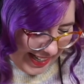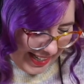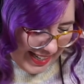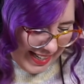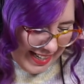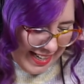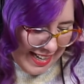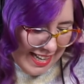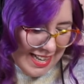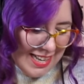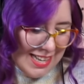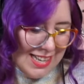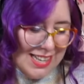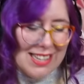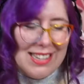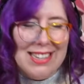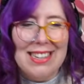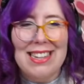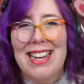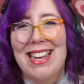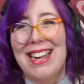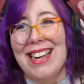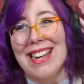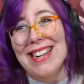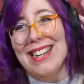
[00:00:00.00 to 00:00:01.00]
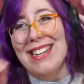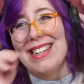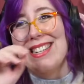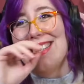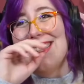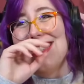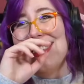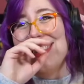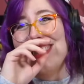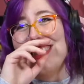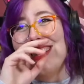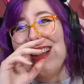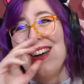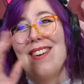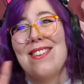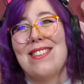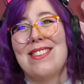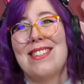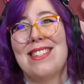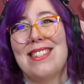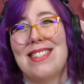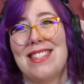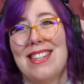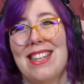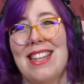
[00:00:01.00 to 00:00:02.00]
Like, it's so
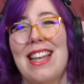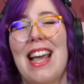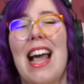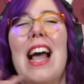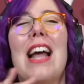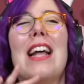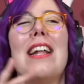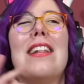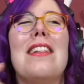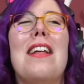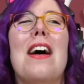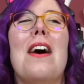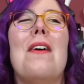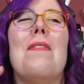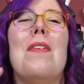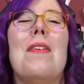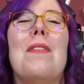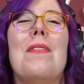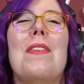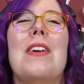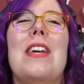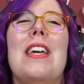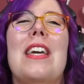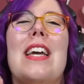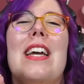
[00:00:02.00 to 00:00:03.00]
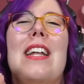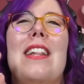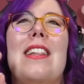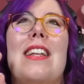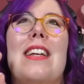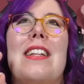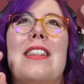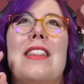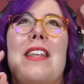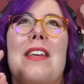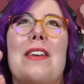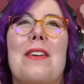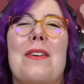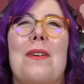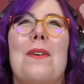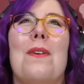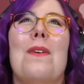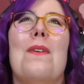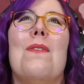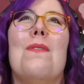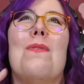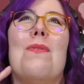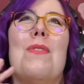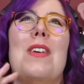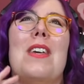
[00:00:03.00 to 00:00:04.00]
silly. I love when we get, like, the
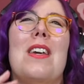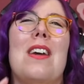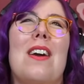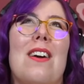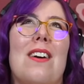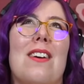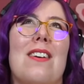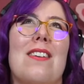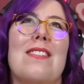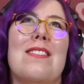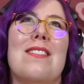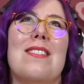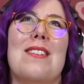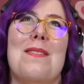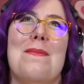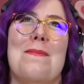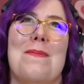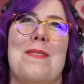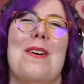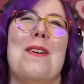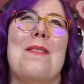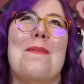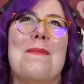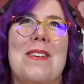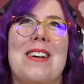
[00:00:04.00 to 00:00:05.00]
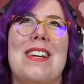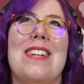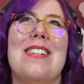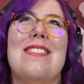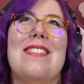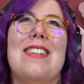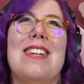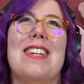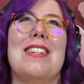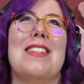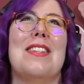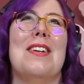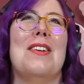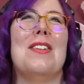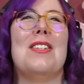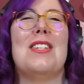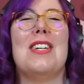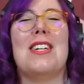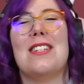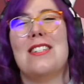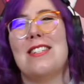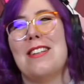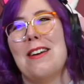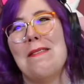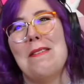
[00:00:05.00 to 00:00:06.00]
goofy Erza moments. Like, those
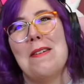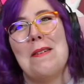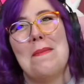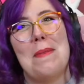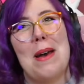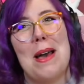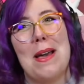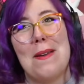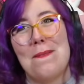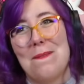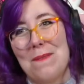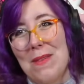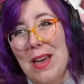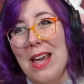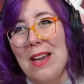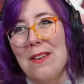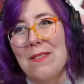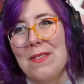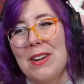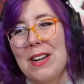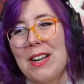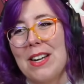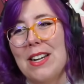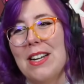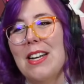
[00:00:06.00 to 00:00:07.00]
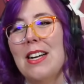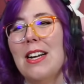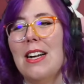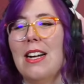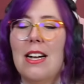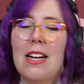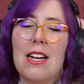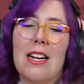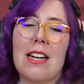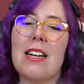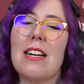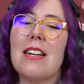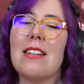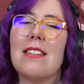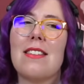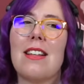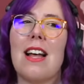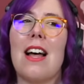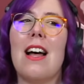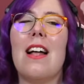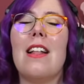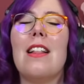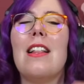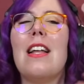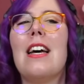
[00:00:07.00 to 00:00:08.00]
are some of my favorite. Because a lot
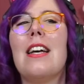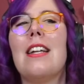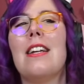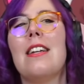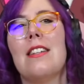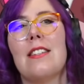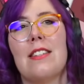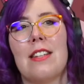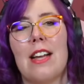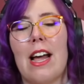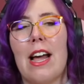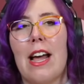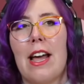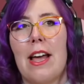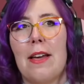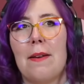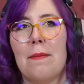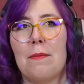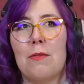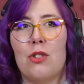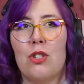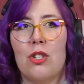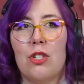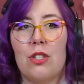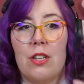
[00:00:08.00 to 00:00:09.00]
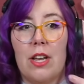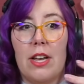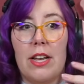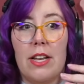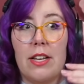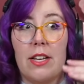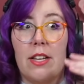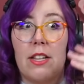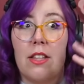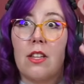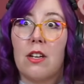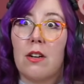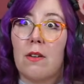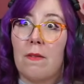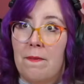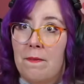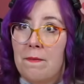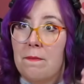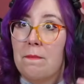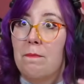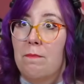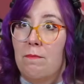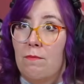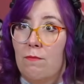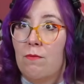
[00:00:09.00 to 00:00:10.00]
of the time, she's, like, either
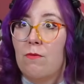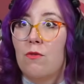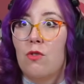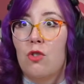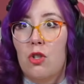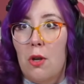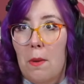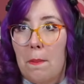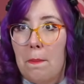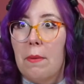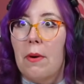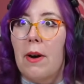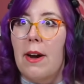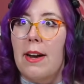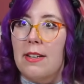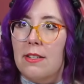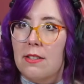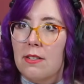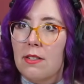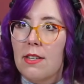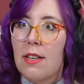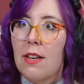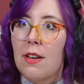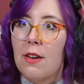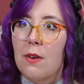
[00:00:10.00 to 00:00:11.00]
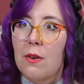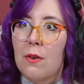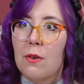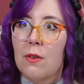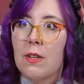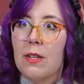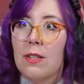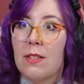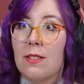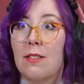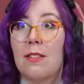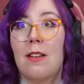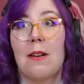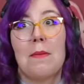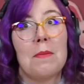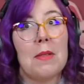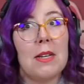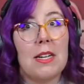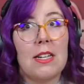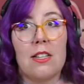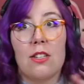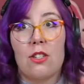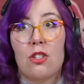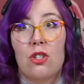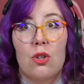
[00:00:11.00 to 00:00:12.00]
depressio because
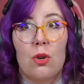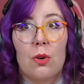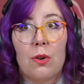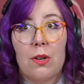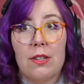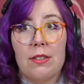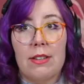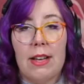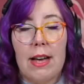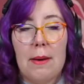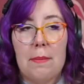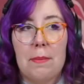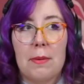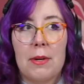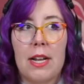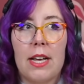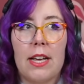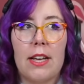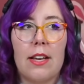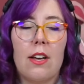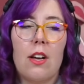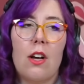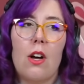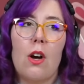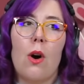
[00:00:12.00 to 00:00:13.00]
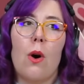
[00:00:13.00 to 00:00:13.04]
something in the story's happening.